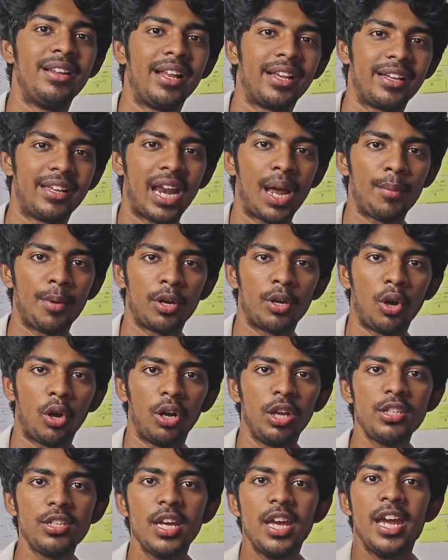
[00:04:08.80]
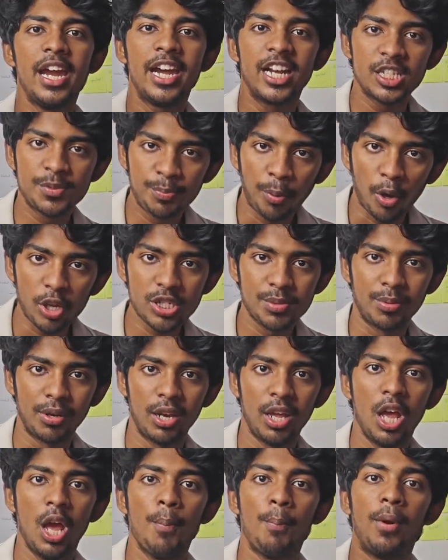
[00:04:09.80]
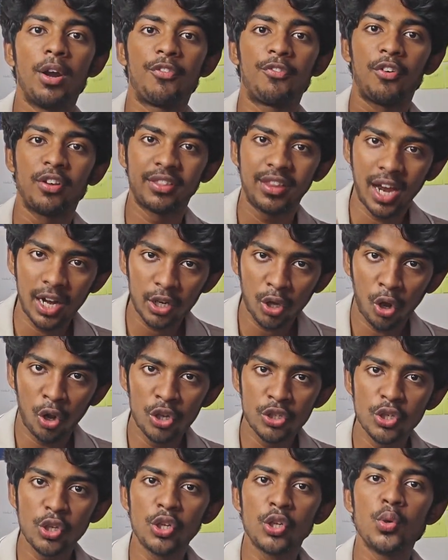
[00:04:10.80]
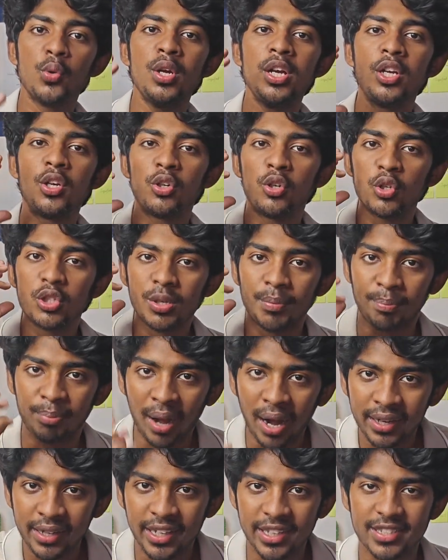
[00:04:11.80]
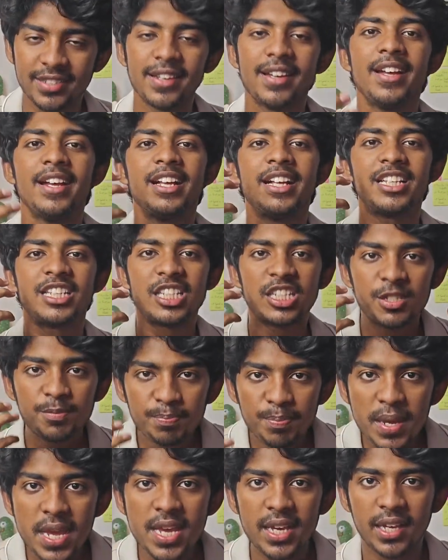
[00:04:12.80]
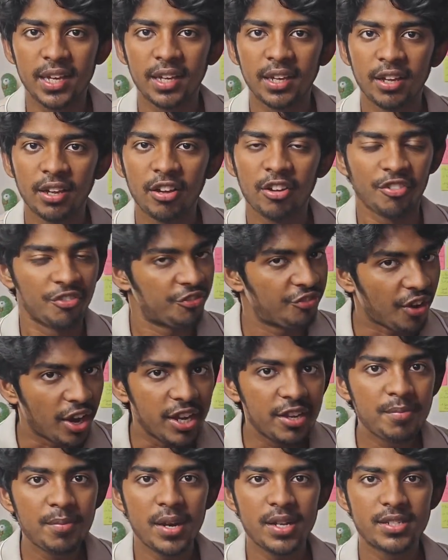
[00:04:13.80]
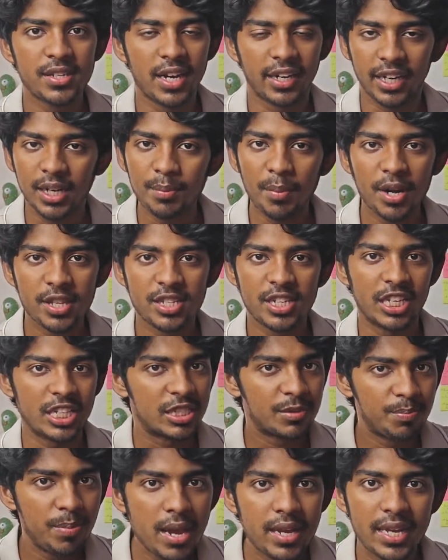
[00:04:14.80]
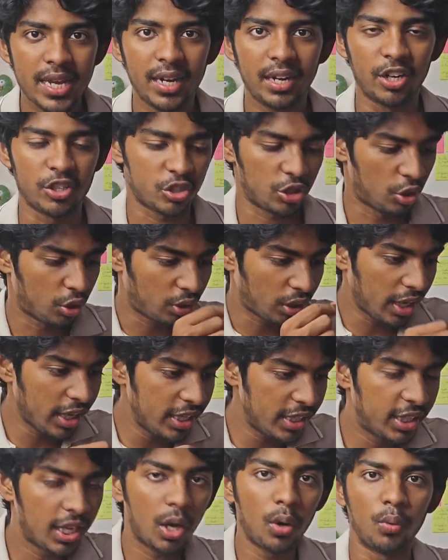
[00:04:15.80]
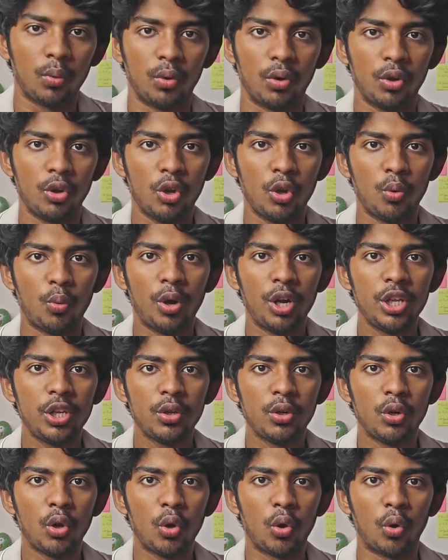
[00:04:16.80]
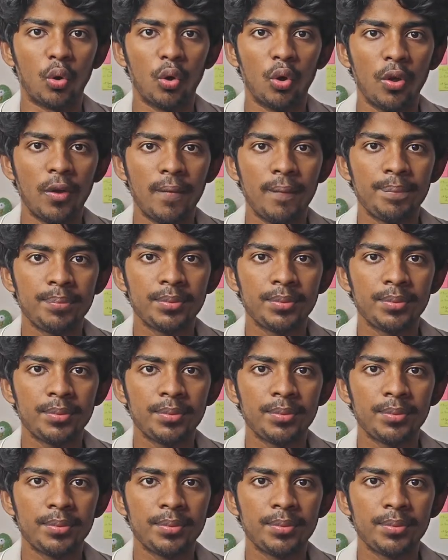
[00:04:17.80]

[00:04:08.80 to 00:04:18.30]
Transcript: like grammar knowledge, it is possible. But for that also, you need to do some practice. Speak 5 minutes a day, 10 minutes a day, speak English, write down what do you know.